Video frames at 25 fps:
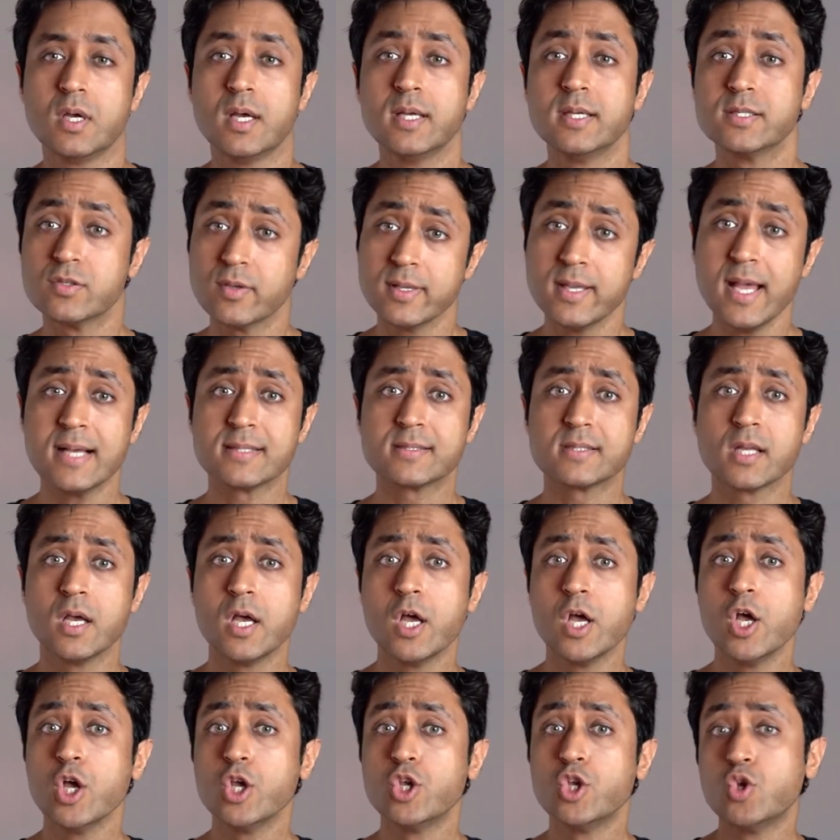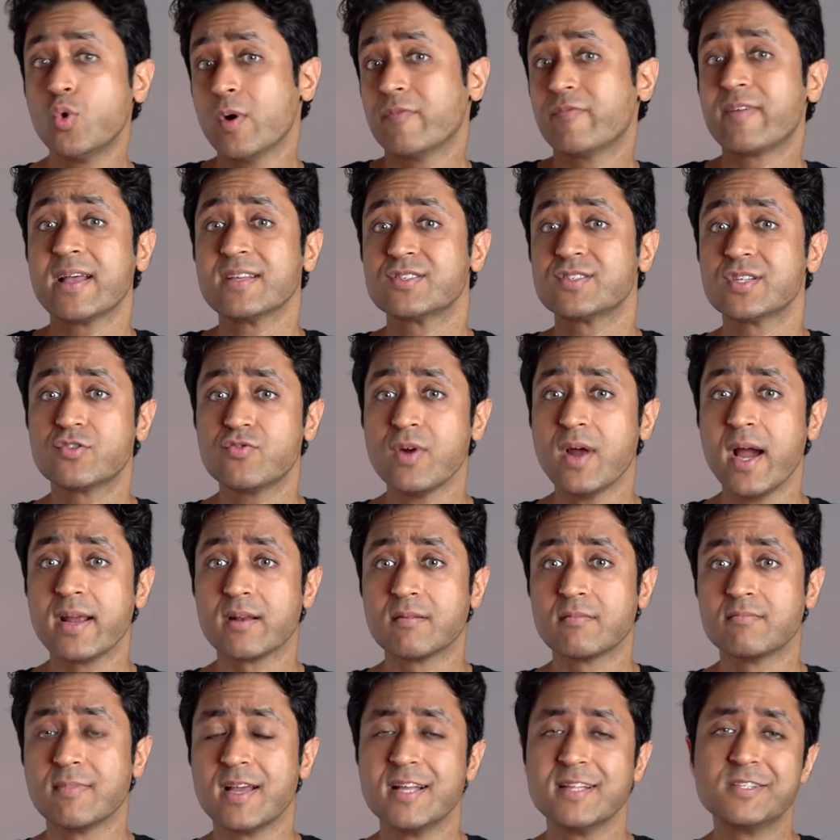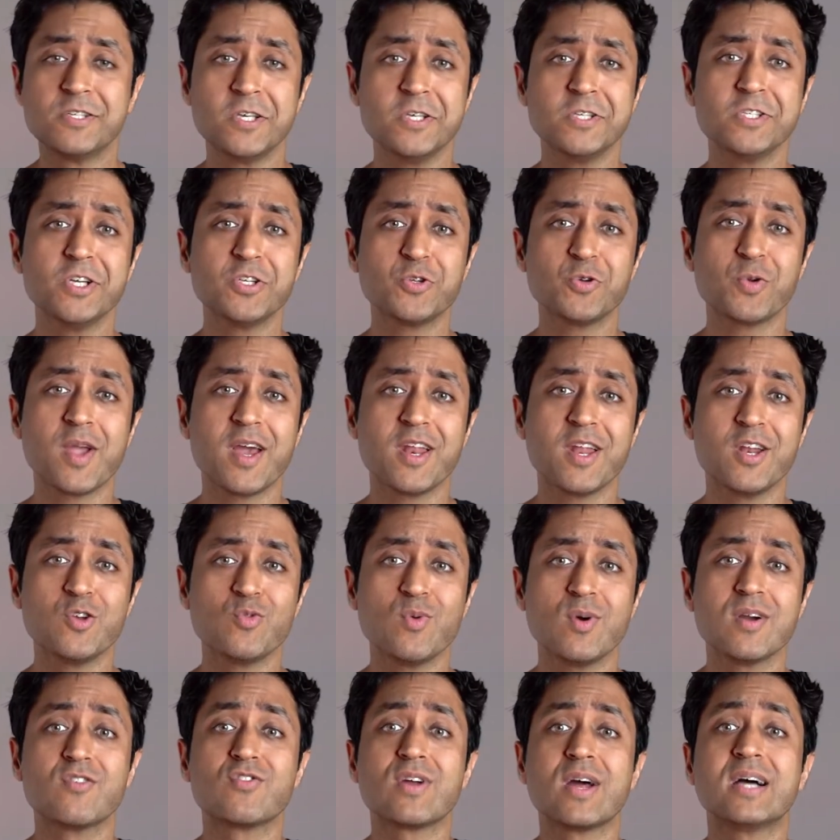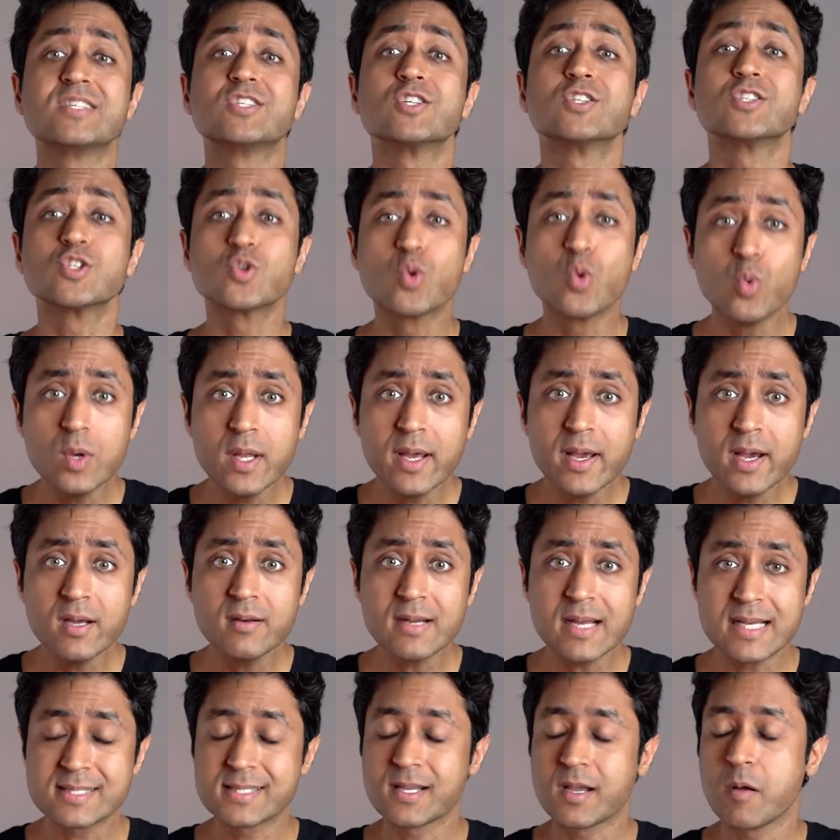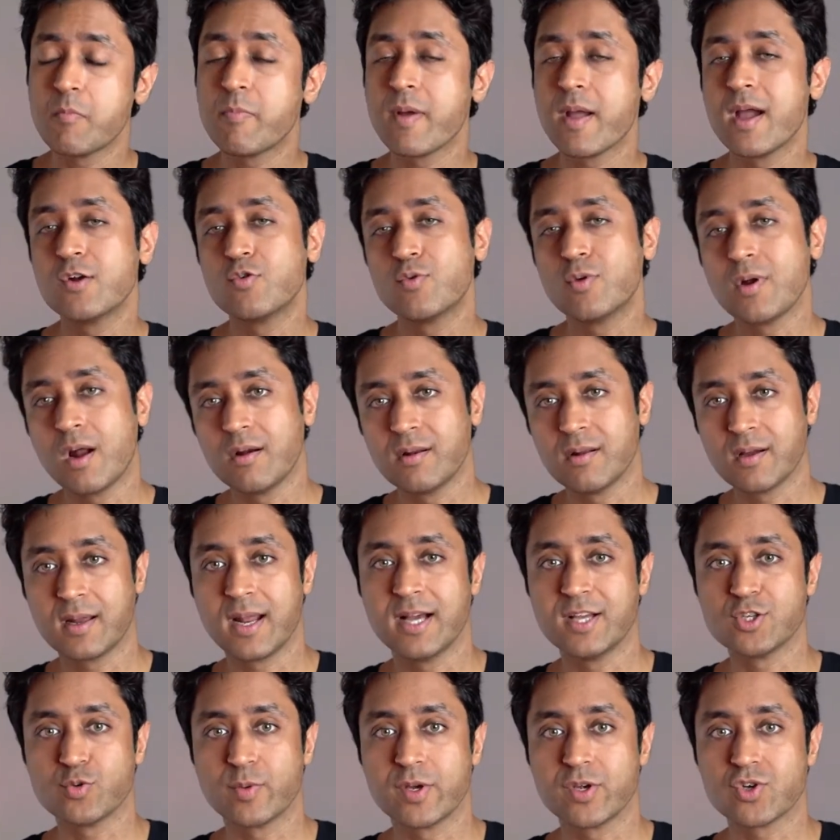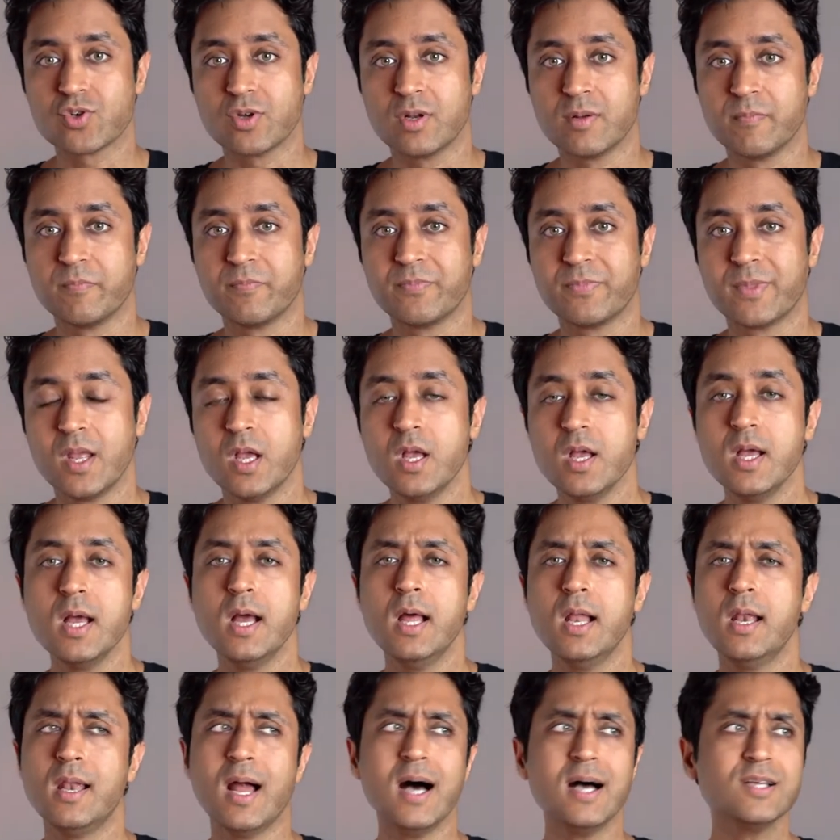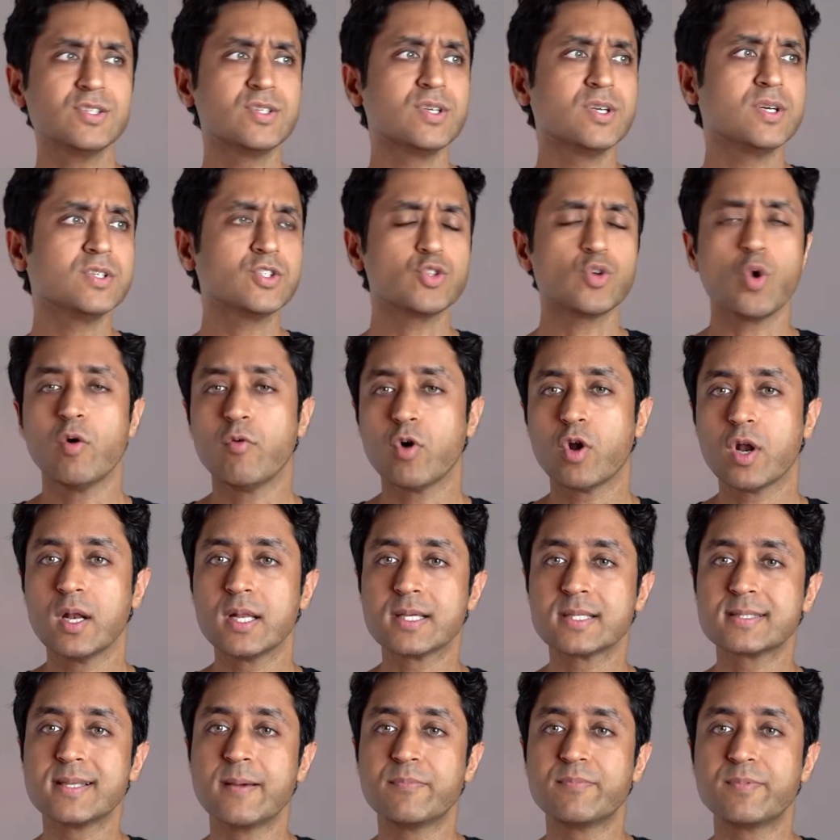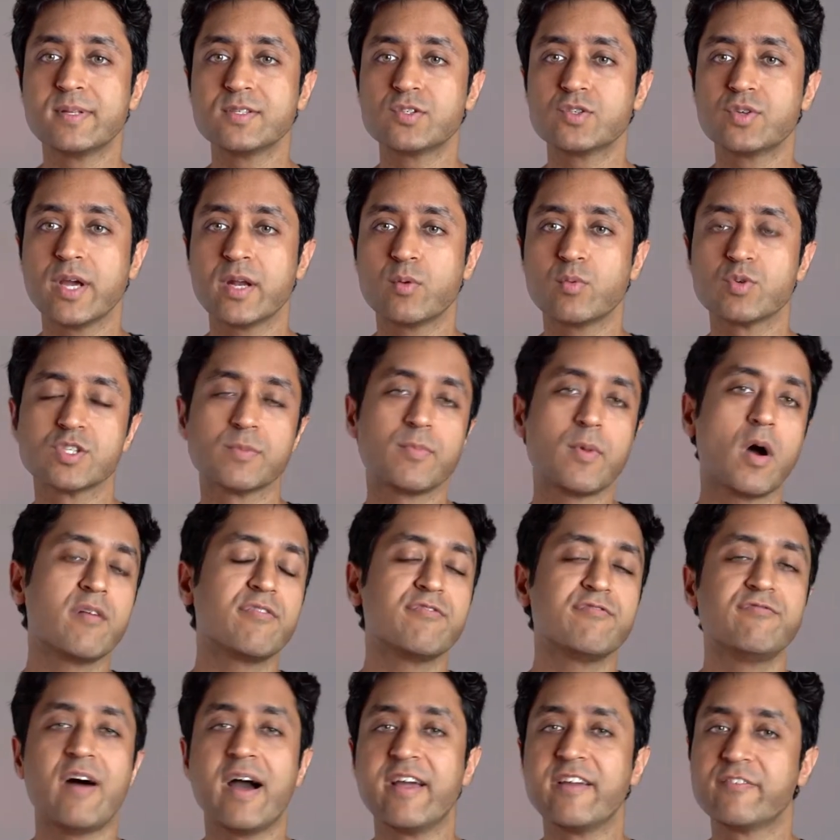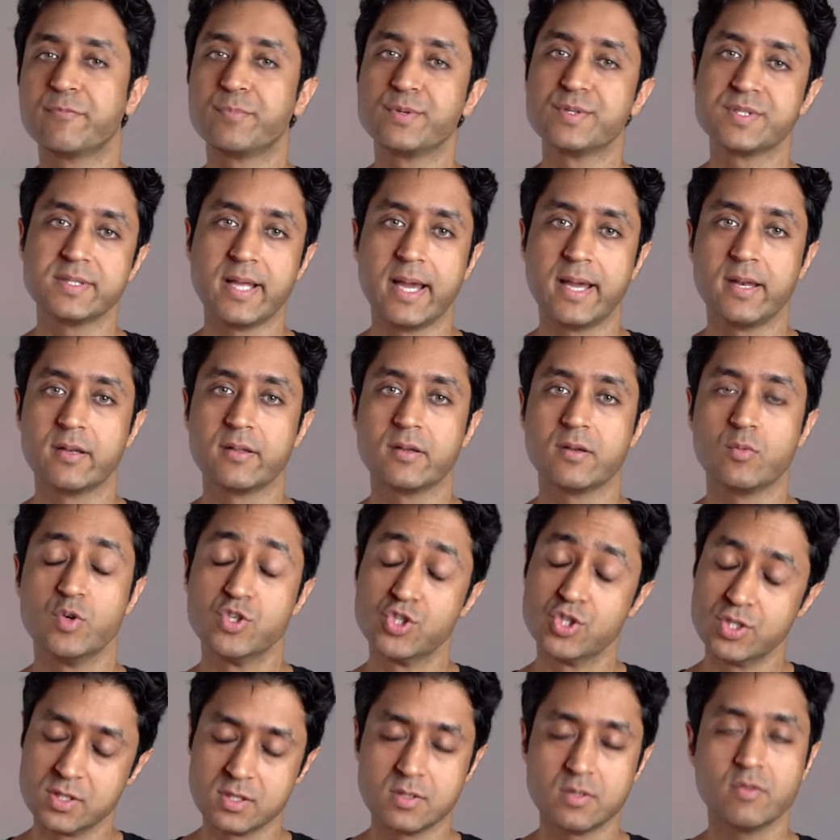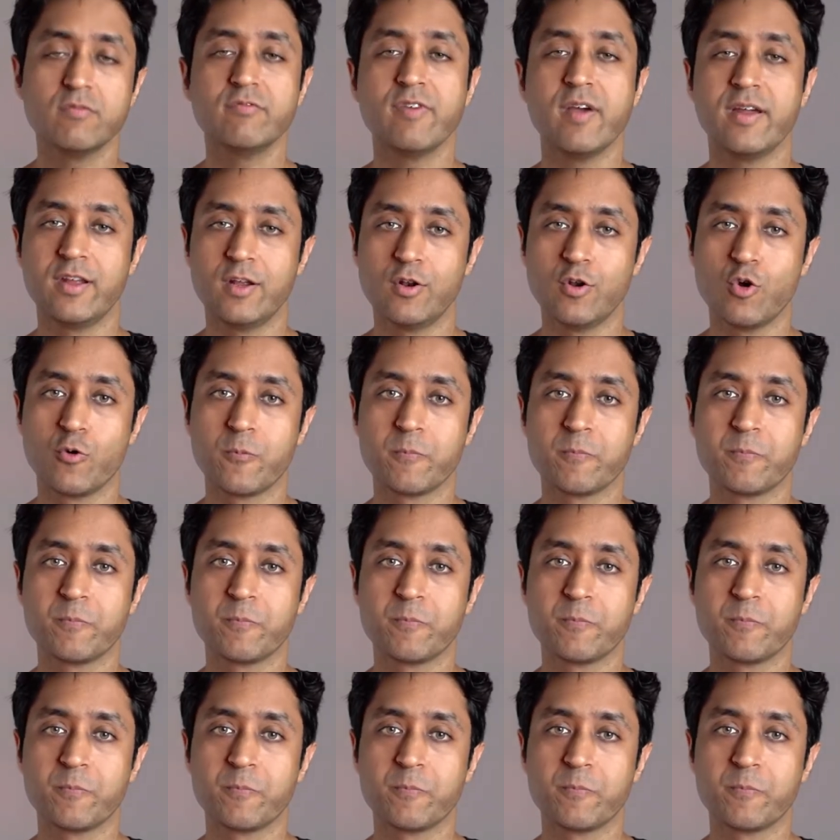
So yes, you have guessed it right. It's easier to get into a graduate school here as compared to an undergraduation. Last year's overall acceptance rate was about 5%, which is very low.